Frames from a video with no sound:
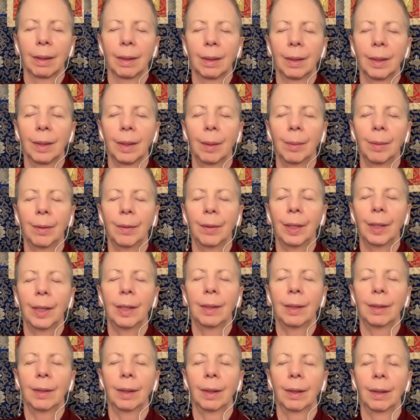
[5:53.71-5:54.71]
some of
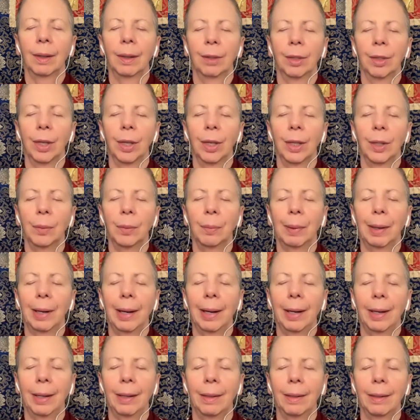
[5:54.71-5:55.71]
these have changed
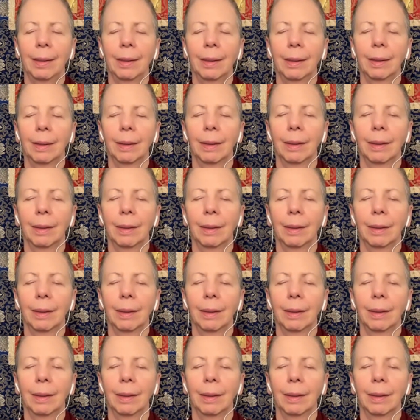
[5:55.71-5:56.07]
place